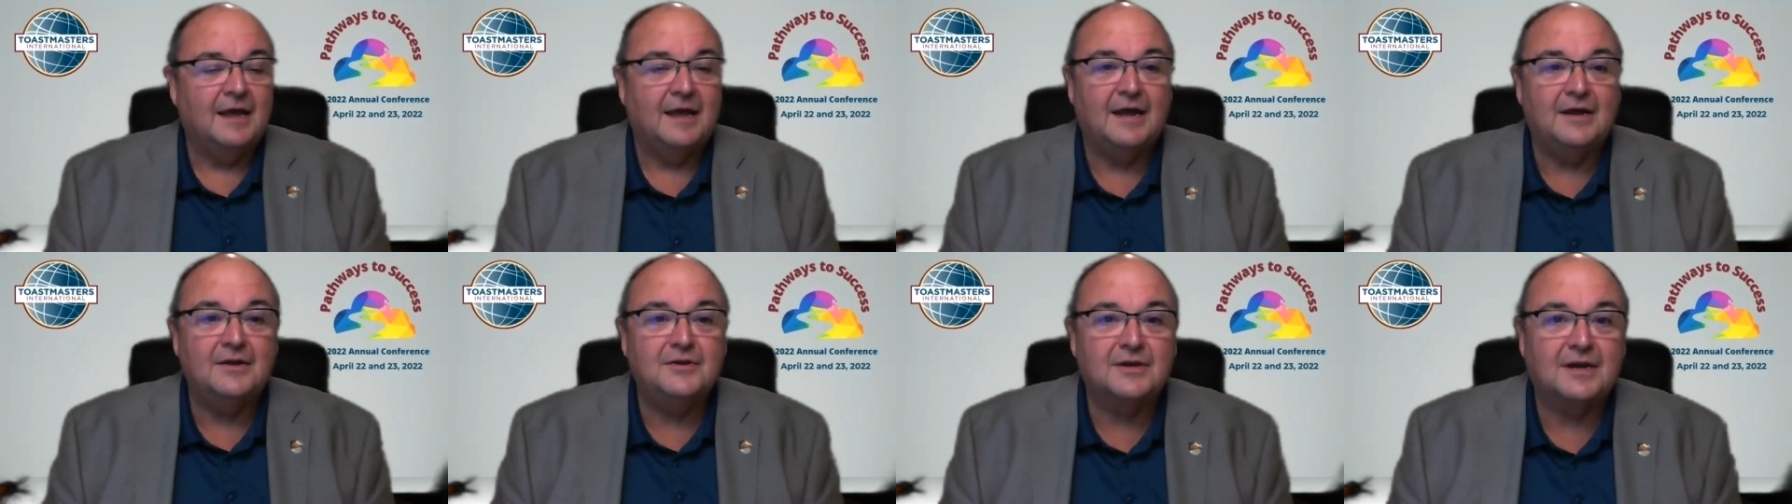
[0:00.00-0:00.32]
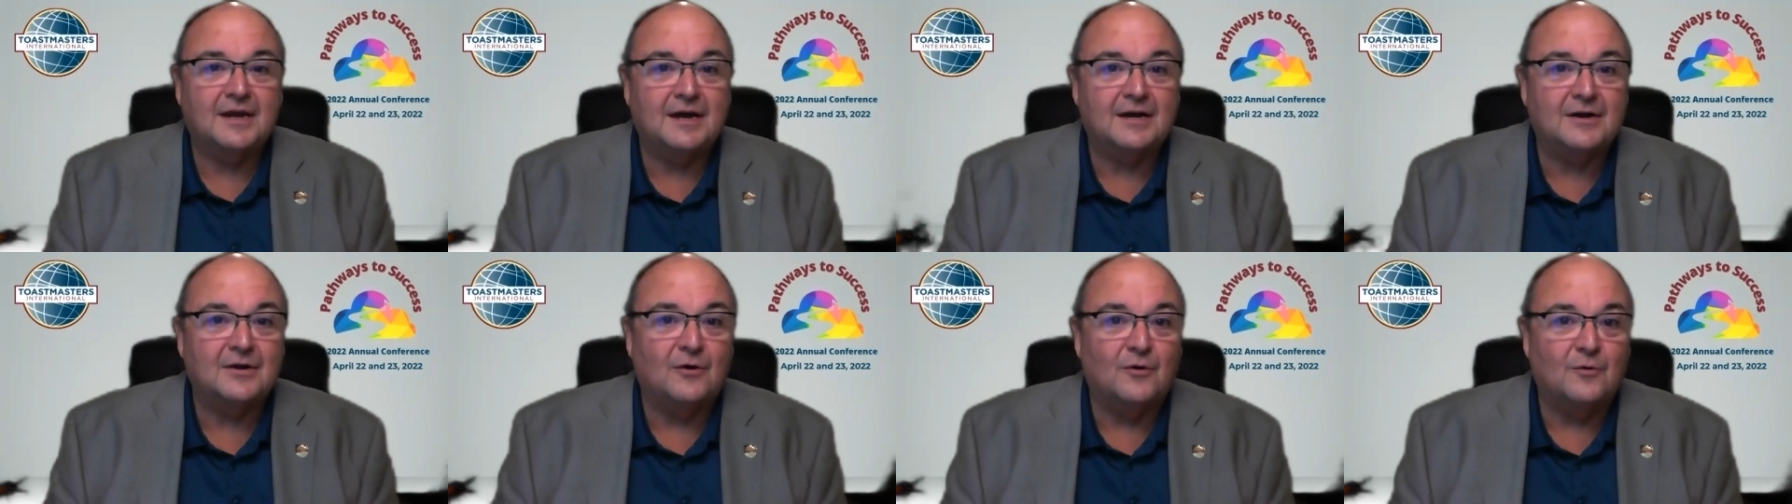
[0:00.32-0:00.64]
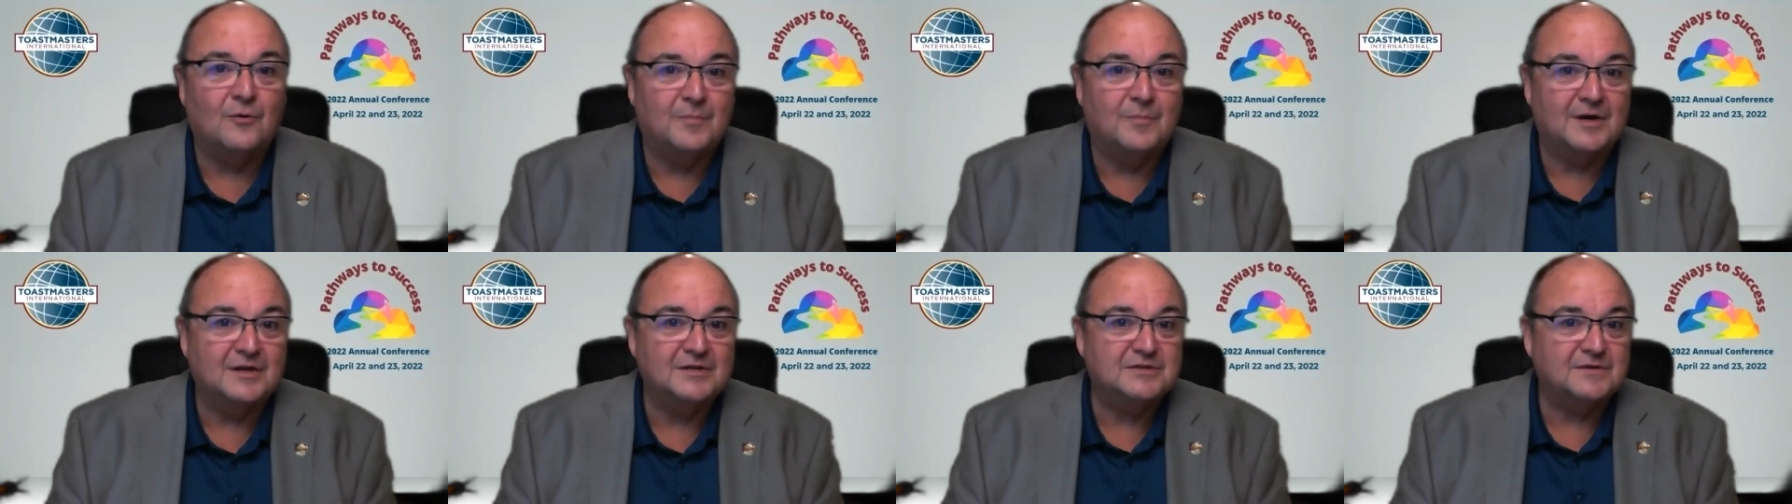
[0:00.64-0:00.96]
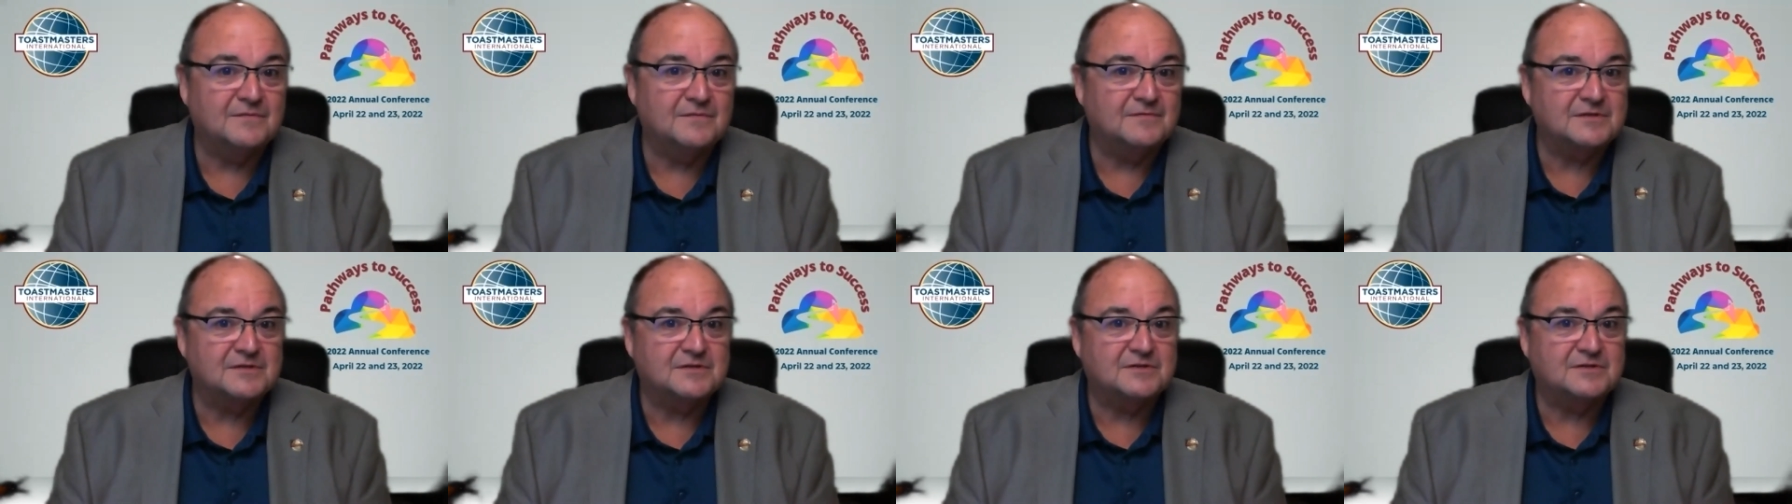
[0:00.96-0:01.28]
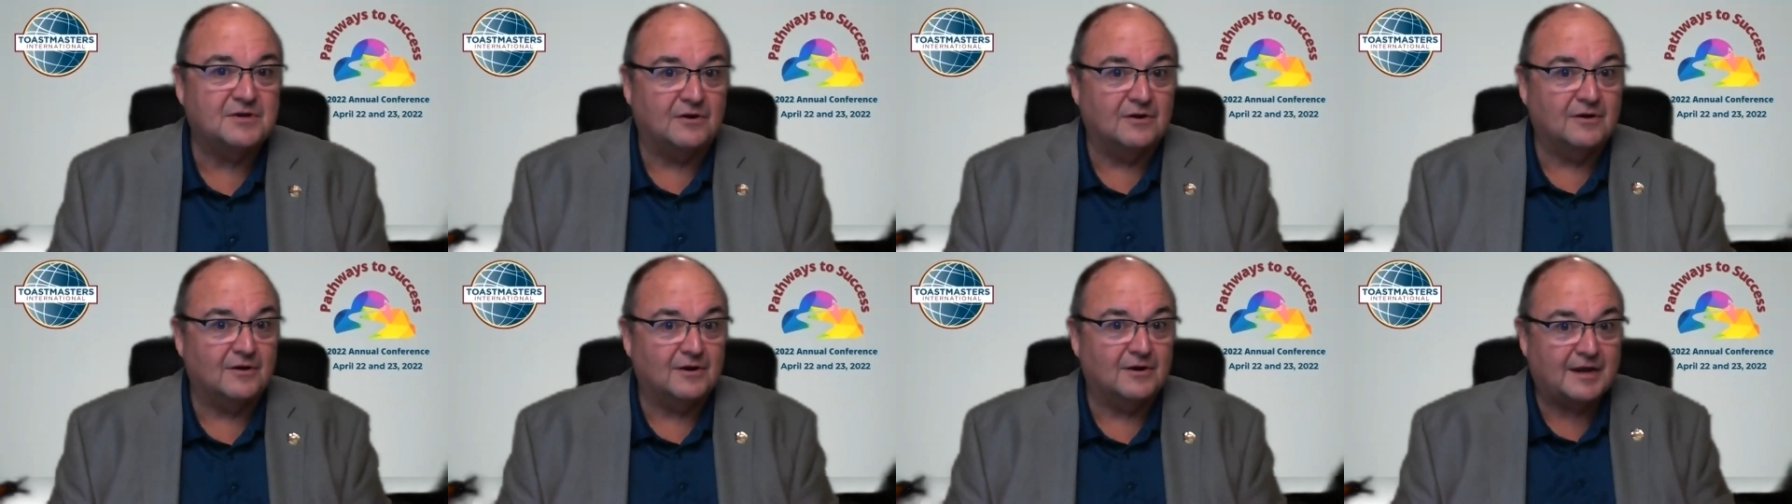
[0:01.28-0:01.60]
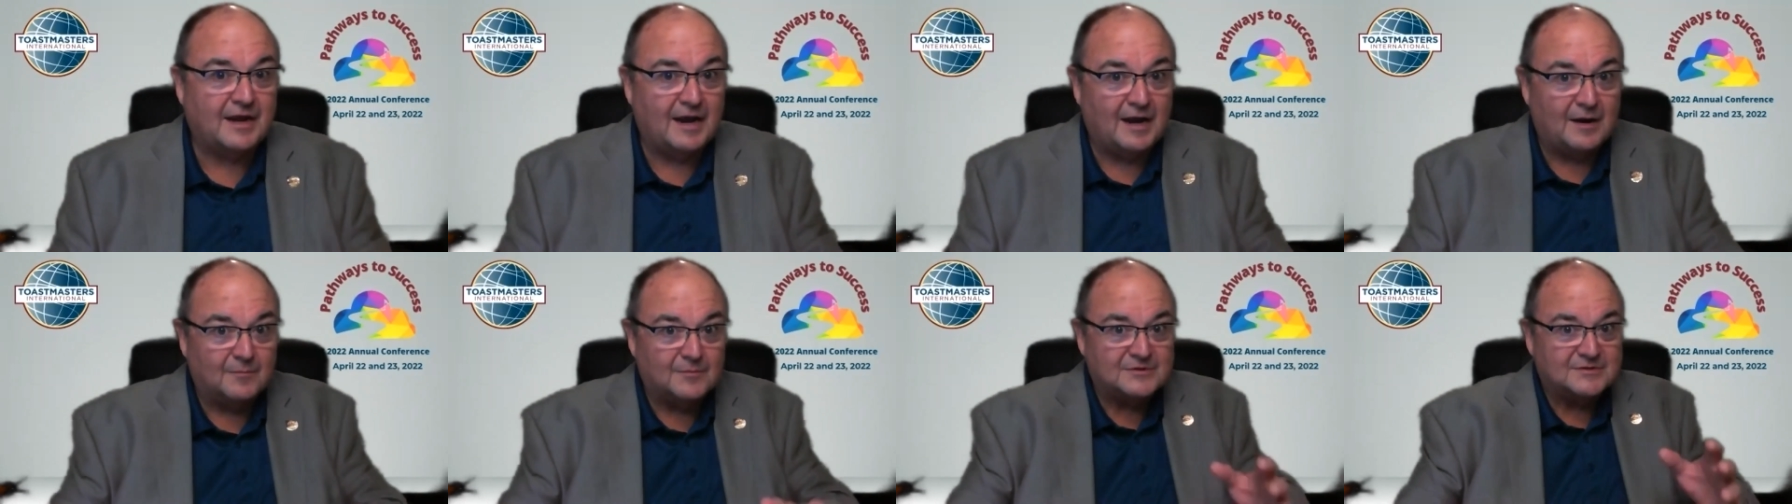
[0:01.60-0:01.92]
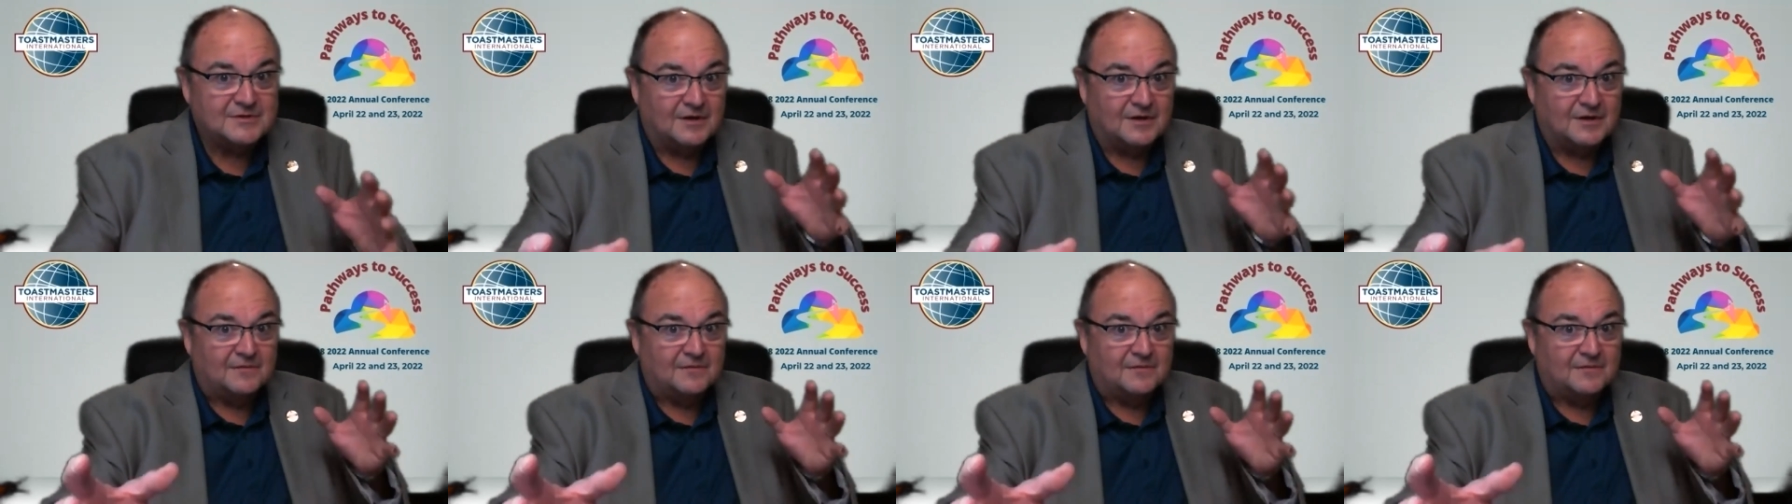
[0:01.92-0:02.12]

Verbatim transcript: And you got a whole bunch of us turn our cameras